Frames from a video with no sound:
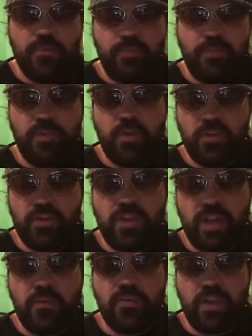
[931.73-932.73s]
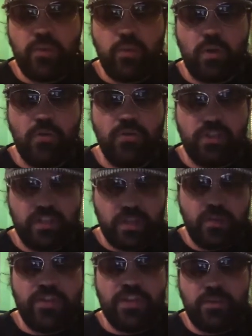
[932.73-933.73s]
So it was
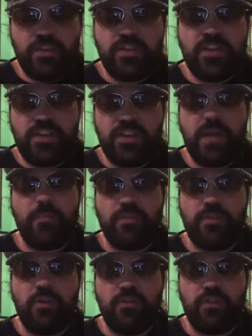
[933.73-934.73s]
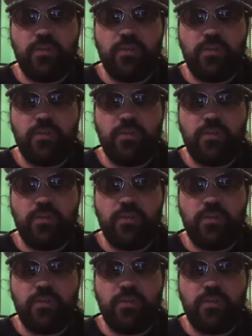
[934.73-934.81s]
a decent episode of this